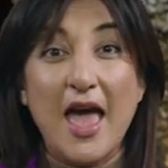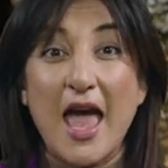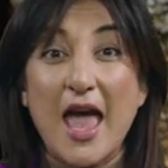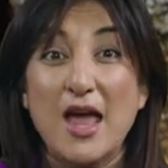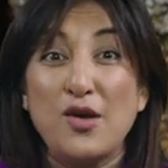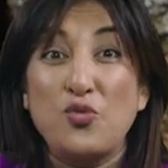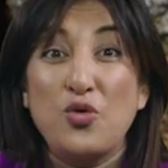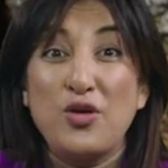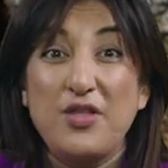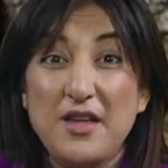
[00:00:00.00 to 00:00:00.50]

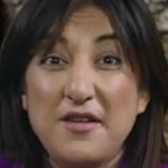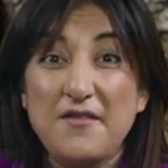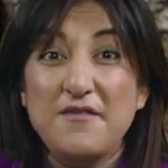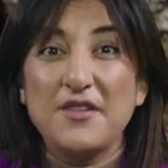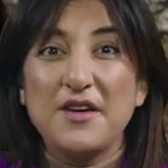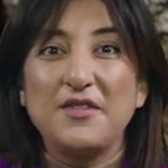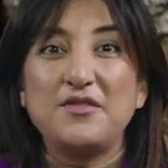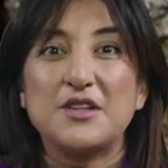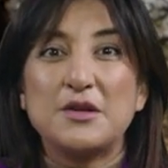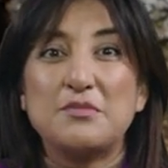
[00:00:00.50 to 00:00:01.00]
and within
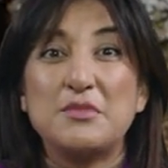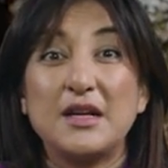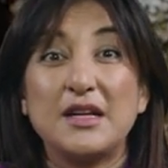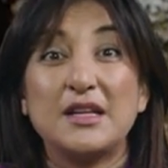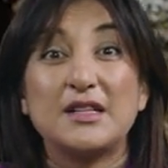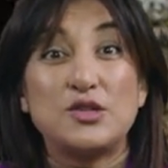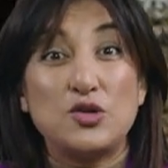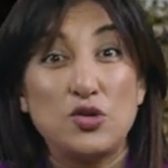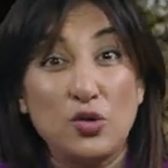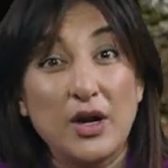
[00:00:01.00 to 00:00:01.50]
15
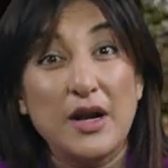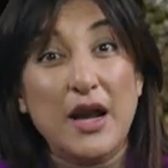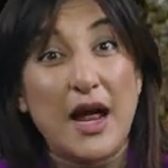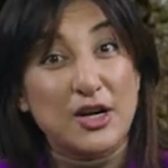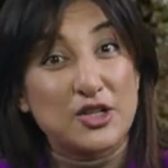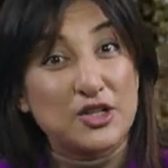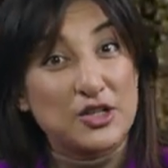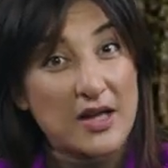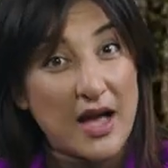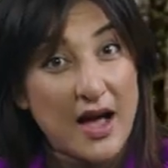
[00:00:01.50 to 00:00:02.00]
minutes you can
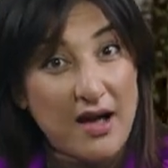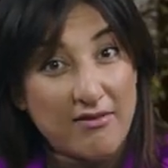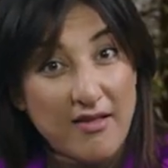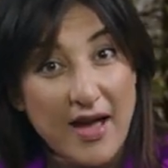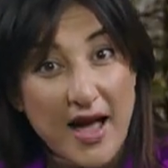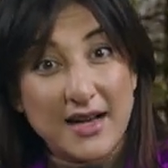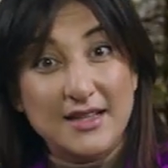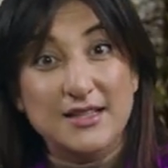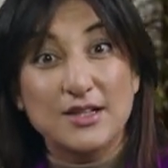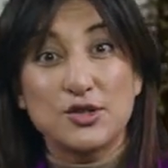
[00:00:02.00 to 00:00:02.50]
actually have
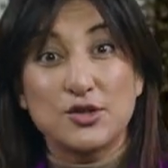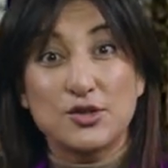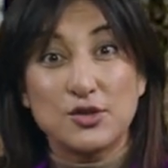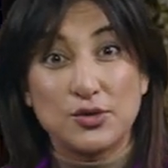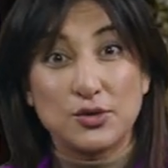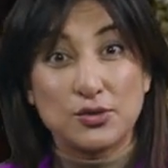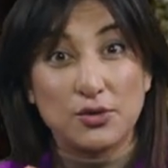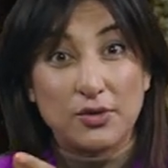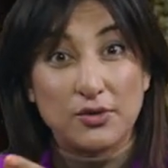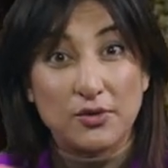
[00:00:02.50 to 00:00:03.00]
access
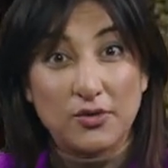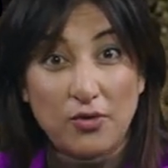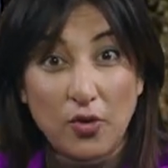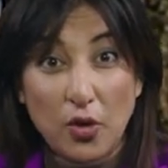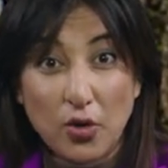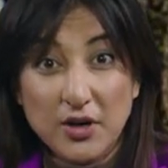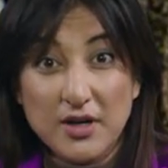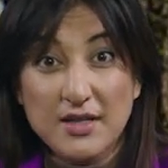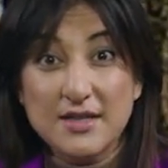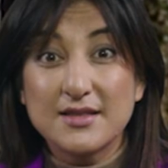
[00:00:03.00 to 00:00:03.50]
to
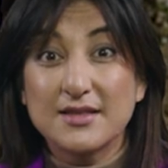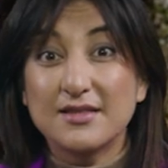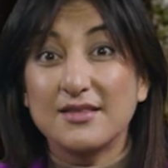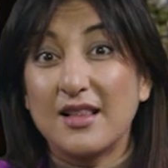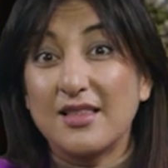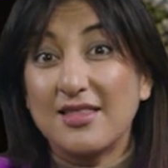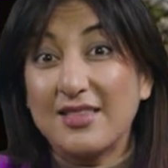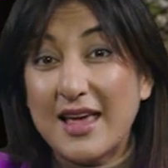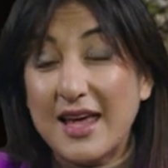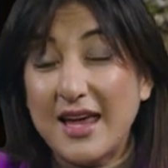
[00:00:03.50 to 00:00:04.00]
forest,
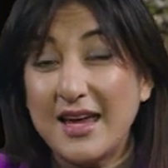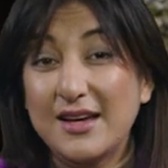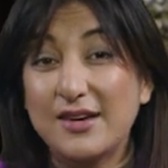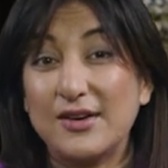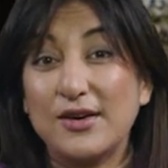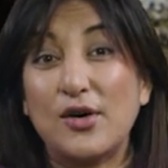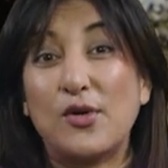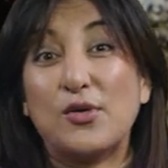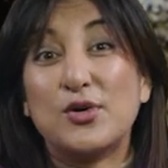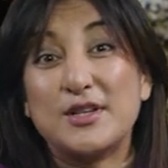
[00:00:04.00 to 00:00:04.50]

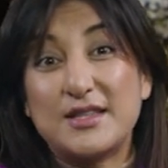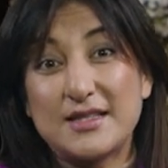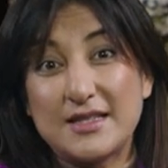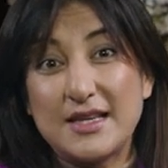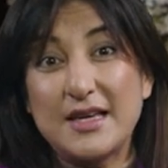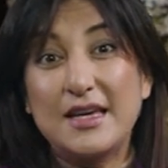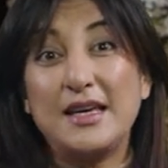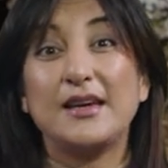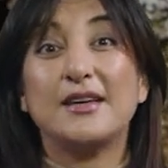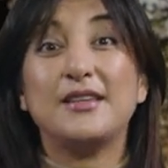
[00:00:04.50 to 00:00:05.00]
lake, or
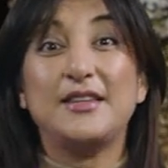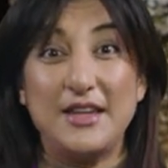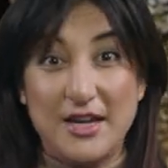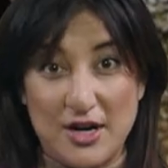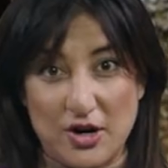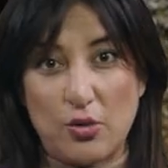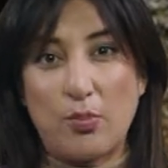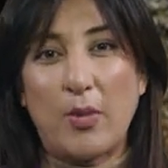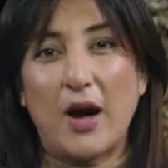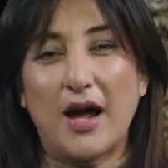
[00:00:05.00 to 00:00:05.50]
sea
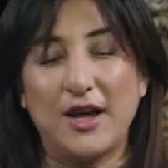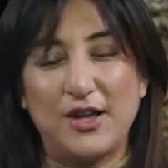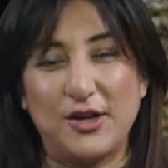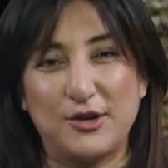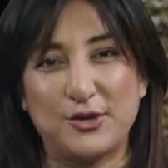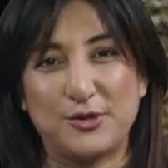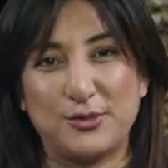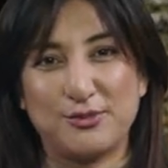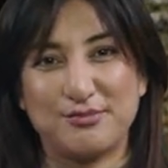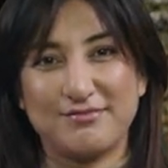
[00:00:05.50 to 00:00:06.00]
nearby
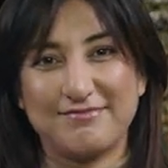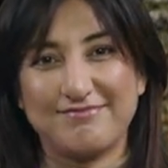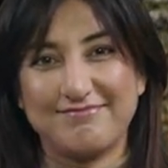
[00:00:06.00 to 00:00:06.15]
you.